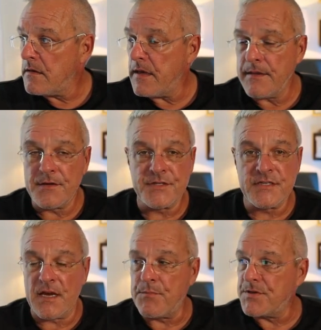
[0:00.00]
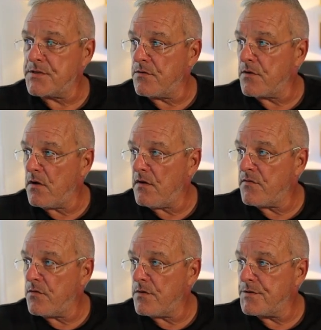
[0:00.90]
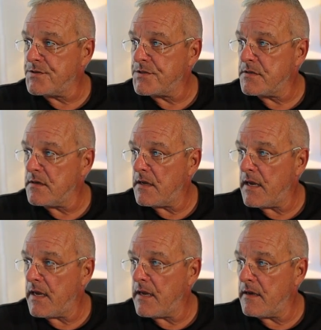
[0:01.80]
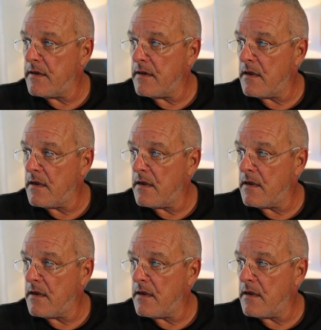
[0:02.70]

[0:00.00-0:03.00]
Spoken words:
okay, there's Cypress Knoll golf course, and